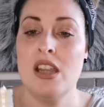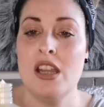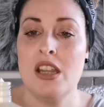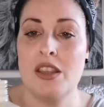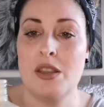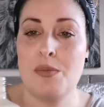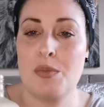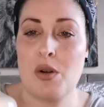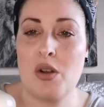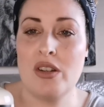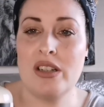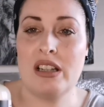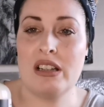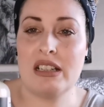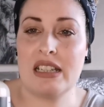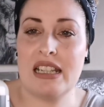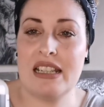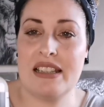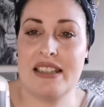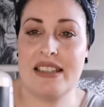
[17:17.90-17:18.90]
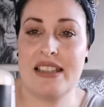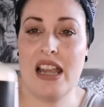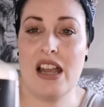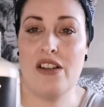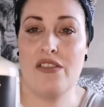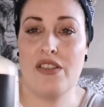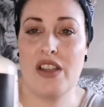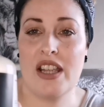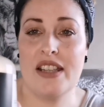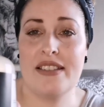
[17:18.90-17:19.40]
the product
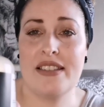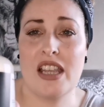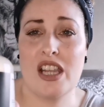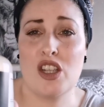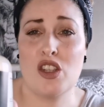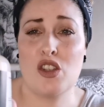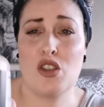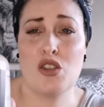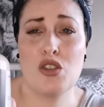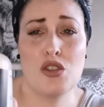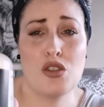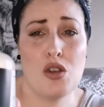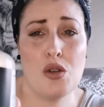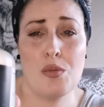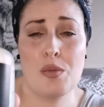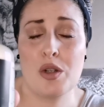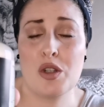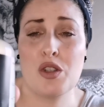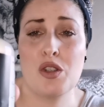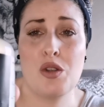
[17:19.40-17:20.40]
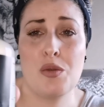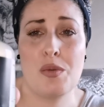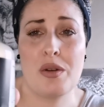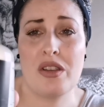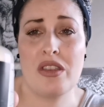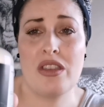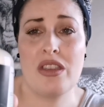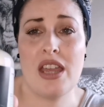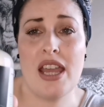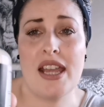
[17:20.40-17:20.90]
itself is like super
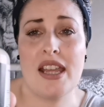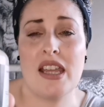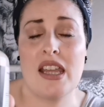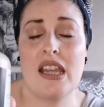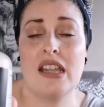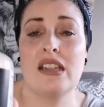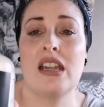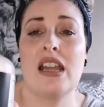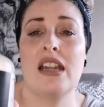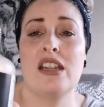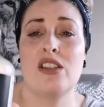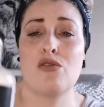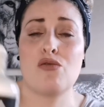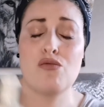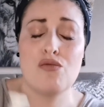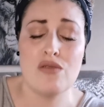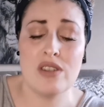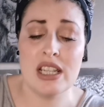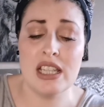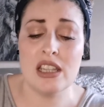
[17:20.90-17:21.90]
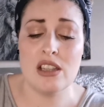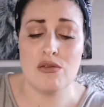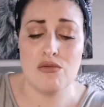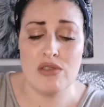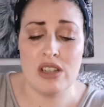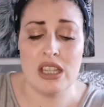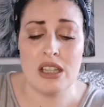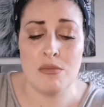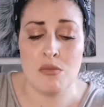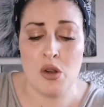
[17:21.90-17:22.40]
thick, and it's
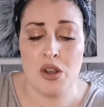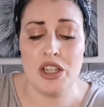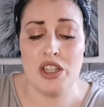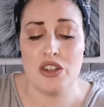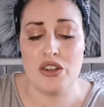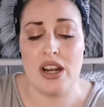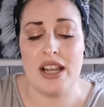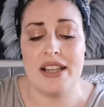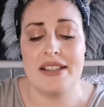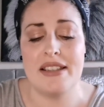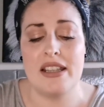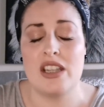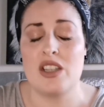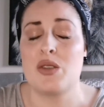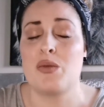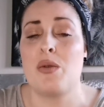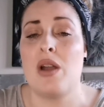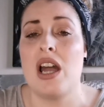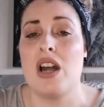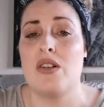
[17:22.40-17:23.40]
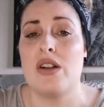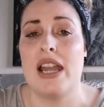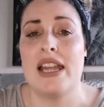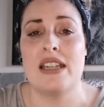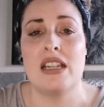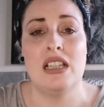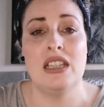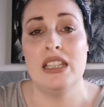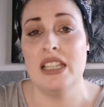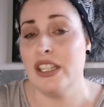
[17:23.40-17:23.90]
really moisturizing as well, and
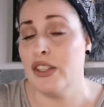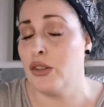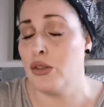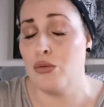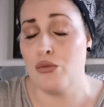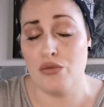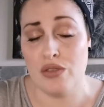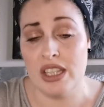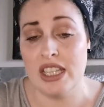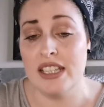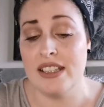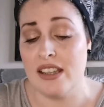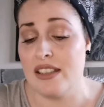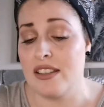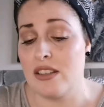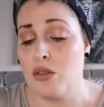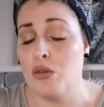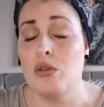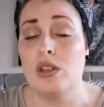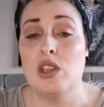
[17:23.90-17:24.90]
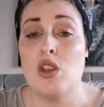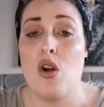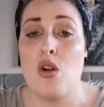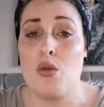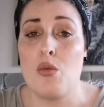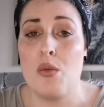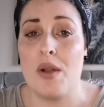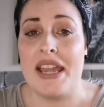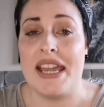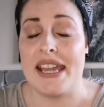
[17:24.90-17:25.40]
a little really does go a
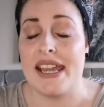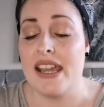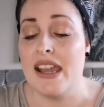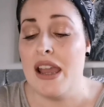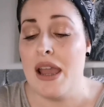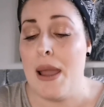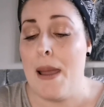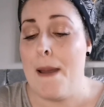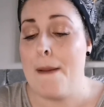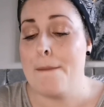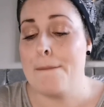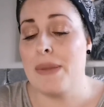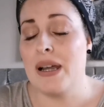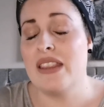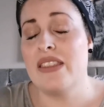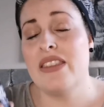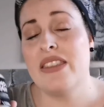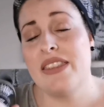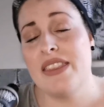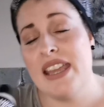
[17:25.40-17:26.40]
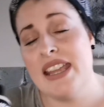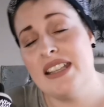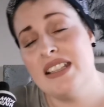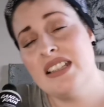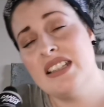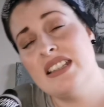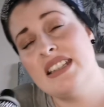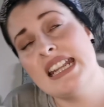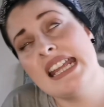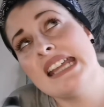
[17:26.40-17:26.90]
long way. But this
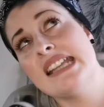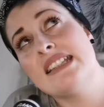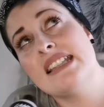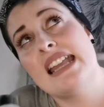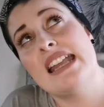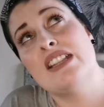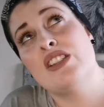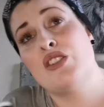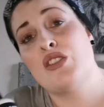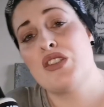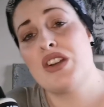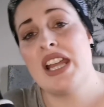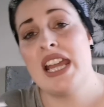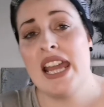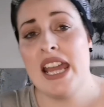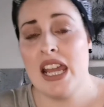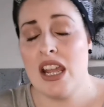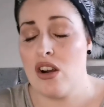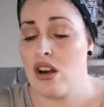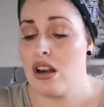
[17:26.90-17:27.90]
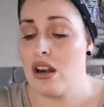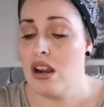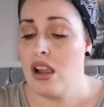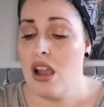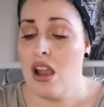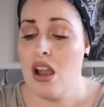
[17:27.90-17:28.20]
stays in your hair.